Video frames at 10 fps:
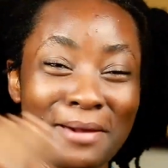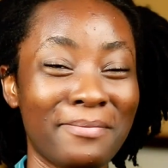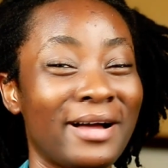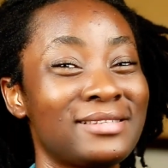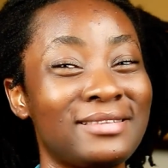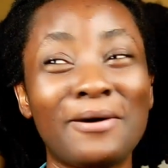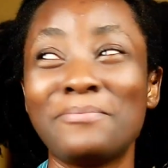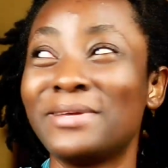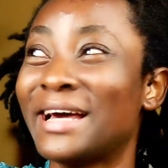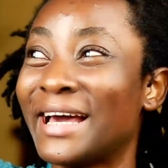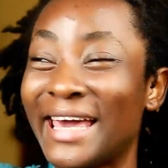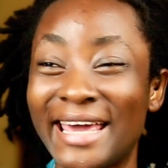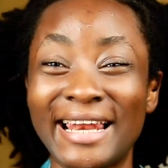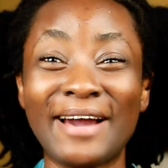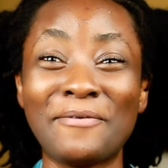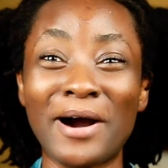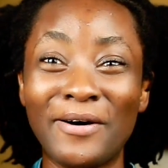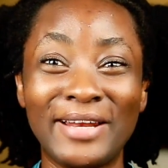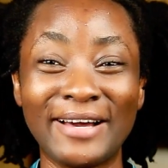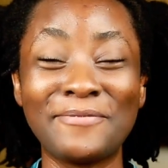came back to tell me that, hey, like,
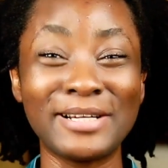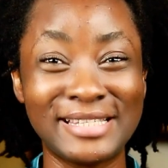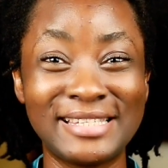wow, like